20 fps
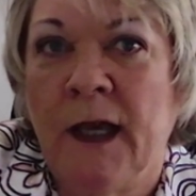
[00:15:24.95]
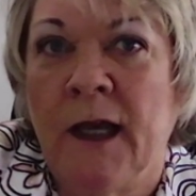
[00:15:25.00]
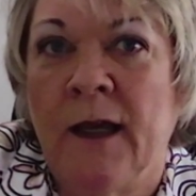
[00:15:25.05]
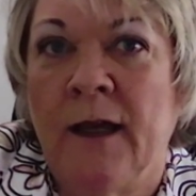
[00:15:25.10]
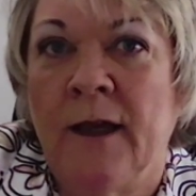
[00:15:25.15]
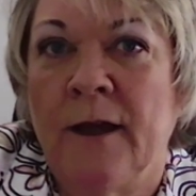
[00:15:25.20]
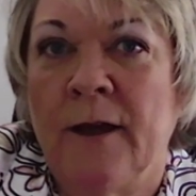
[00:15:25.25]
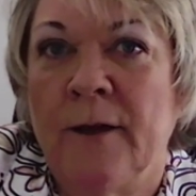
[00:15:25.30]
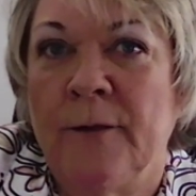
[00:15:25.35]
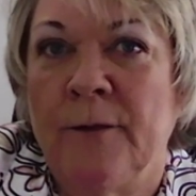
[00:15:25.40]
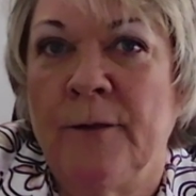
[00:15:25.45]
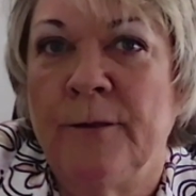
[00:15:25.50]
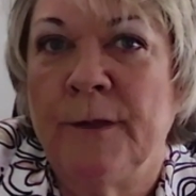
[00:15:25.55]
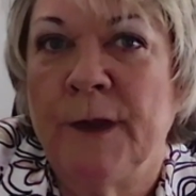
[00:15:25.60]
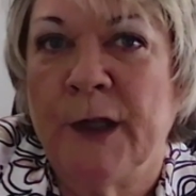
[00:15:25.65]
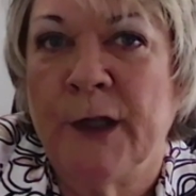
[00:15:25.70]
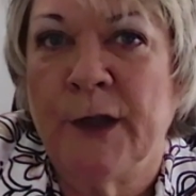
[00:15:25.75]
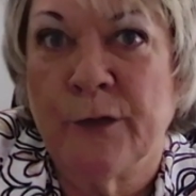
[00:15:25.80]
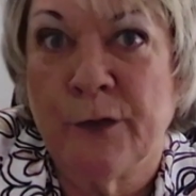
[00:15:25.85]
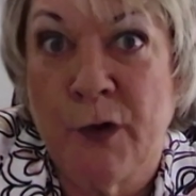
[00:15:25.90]

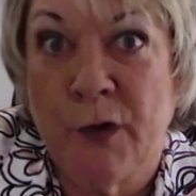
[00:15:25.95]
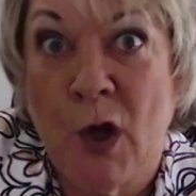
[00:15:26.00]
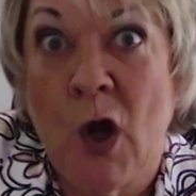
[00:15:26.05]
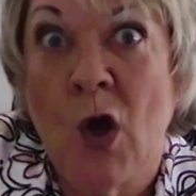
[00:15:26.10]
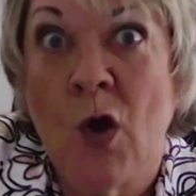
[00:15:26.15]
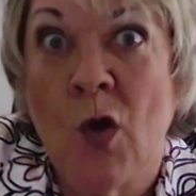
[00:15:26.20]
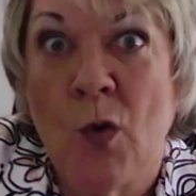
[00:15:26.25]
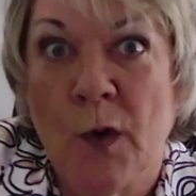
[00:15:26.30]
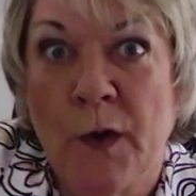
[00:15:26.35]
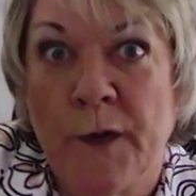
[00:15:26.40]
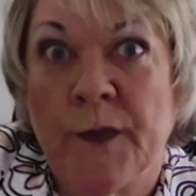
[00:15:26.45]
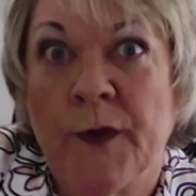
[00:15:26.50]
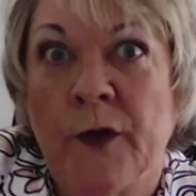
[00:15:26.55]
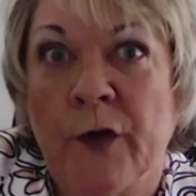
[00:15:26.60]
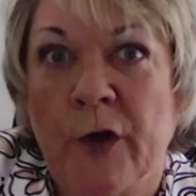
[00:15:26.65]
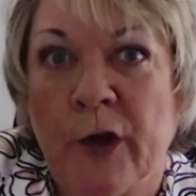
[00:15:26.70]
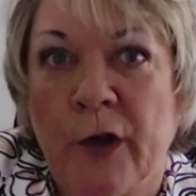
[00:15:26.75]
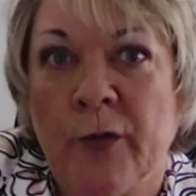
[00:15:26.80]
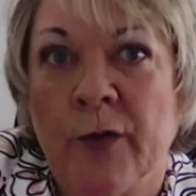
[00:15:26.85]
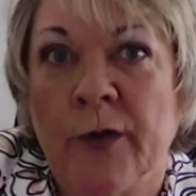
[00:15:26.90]
know what
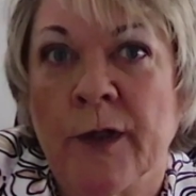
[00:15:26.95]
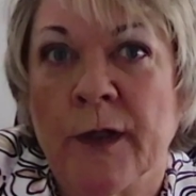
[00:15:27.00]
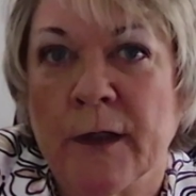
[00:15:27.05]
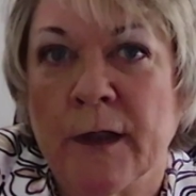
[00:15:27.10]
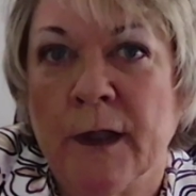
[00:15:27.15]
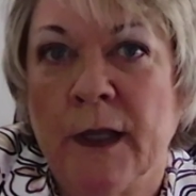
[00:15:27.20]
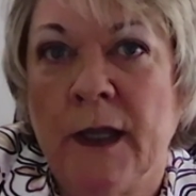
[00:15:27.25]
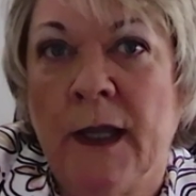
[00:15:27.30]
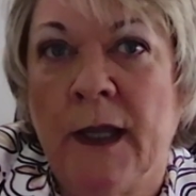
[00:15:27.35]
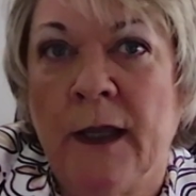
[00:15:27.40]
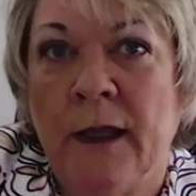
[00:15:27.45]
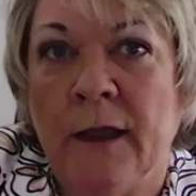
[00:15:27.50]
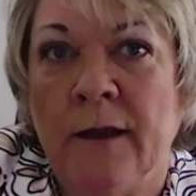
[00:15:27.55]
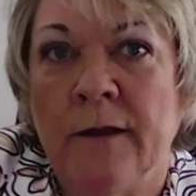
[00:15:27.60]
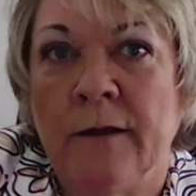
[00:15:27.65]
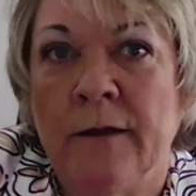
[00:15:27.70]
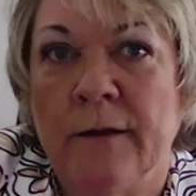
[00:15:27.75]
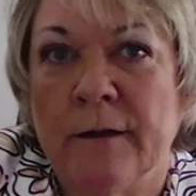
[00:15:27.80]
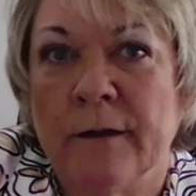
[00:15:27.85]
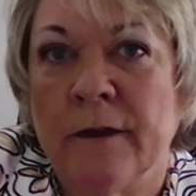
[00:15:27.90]
they're doing,
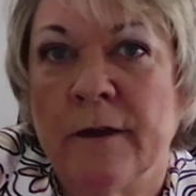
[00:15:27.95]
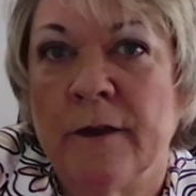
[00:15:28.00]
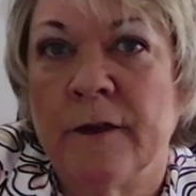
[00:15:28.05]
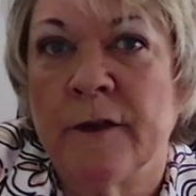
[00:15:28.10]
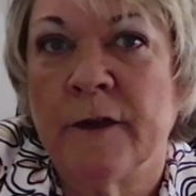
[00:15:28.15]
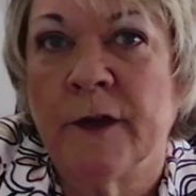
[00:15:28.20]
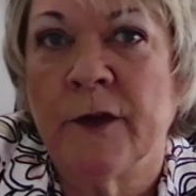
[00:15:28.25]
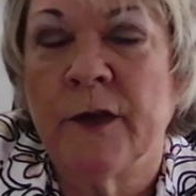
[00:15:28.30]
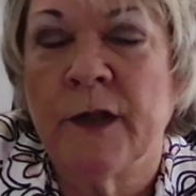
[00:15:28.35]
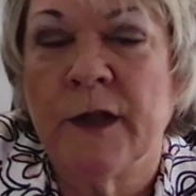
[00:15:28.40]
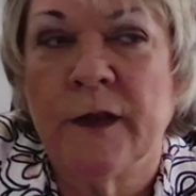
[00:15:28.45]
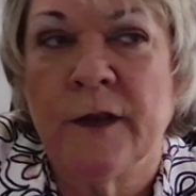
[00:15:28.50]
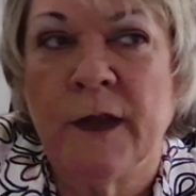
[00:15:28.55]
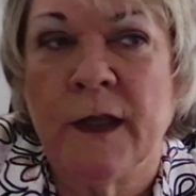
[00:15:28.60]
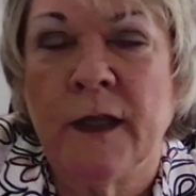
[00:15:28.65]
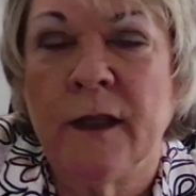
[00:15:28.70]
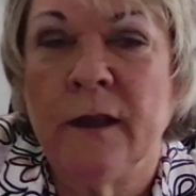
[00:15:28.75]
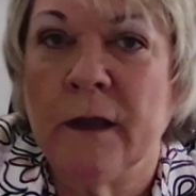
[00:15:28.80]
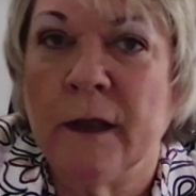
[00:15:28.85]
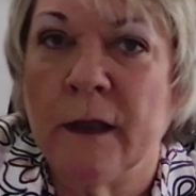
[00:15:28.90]
and so
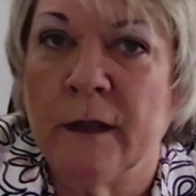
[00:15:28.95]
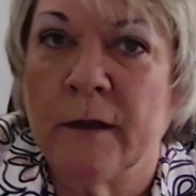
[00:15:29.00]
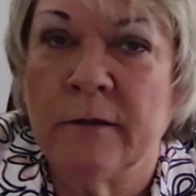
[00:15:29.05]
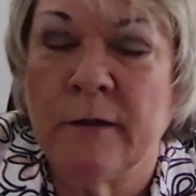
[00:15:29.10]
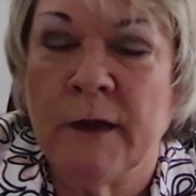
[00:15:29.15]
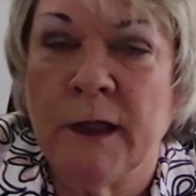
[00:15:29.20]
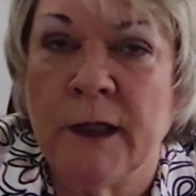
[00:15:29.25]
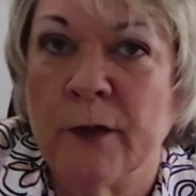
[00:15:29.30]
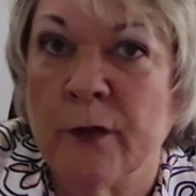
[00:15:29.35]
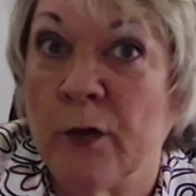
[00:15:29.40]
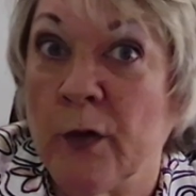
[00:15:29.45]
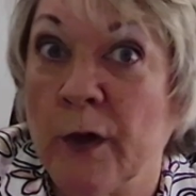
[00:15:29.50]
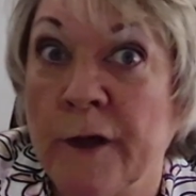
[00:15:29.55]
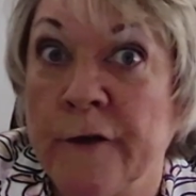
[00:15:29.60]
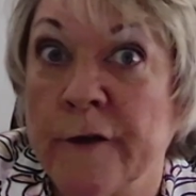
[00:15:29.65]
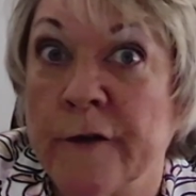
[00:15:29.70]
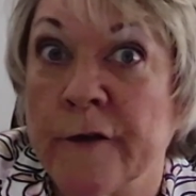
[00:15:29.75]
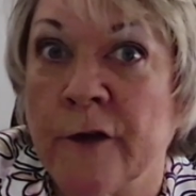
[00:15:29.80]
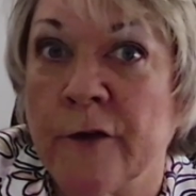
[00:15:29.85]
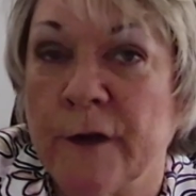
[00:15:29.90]
that they can get
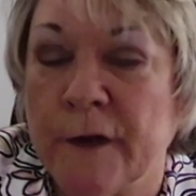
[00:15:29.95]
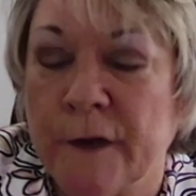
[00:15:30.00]
great